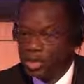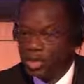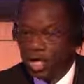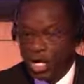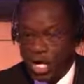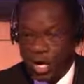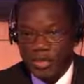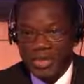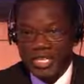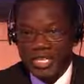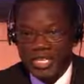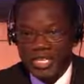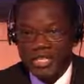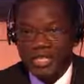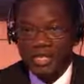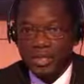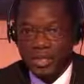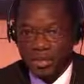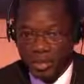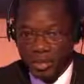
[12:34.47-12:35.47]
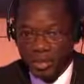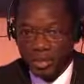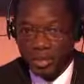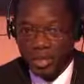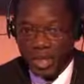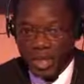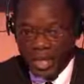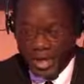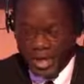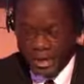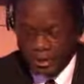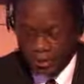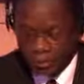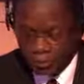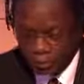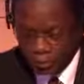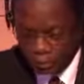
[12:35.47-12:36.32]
companies worldwide.